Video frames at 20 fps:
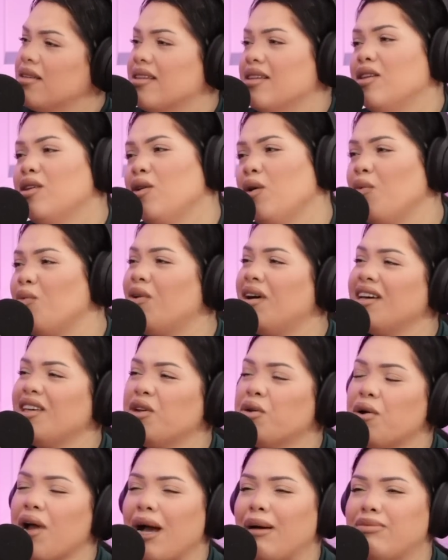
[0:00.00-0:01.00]
You know what?
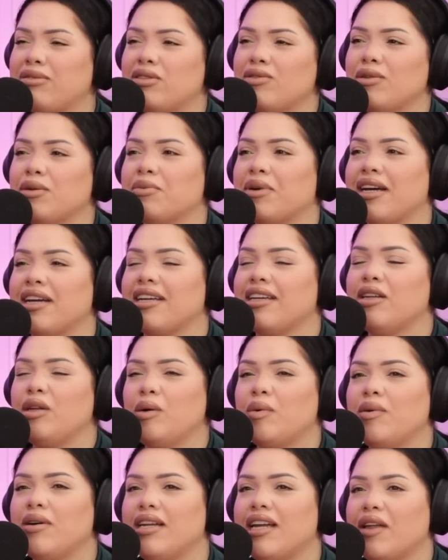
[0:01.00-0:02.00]
You're absolutely right. You
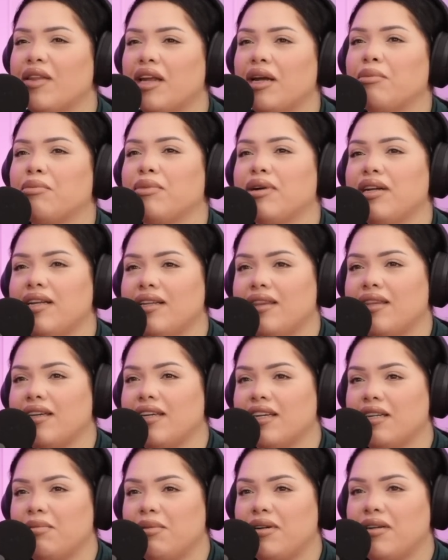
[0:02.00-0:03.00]
know what? Now that I'm really
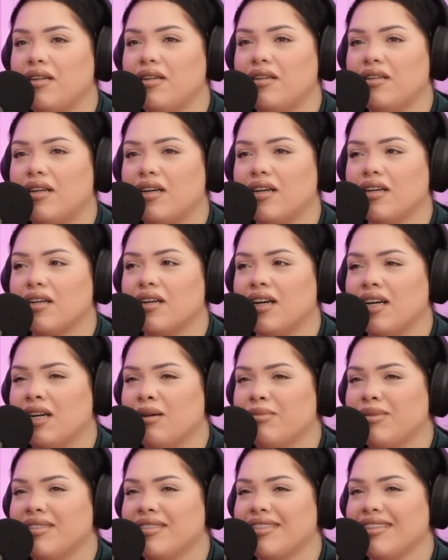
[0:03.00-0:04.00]
thinking about it, like I
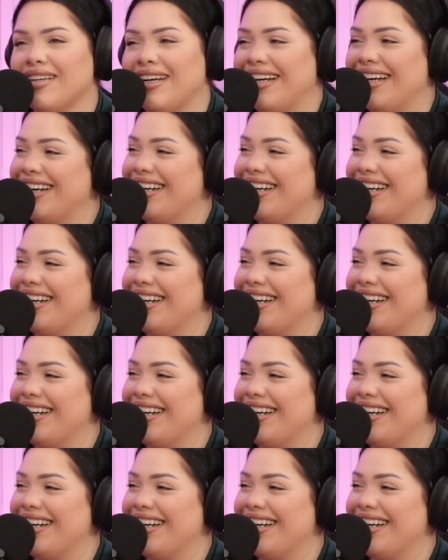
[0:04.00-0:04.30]
am busy.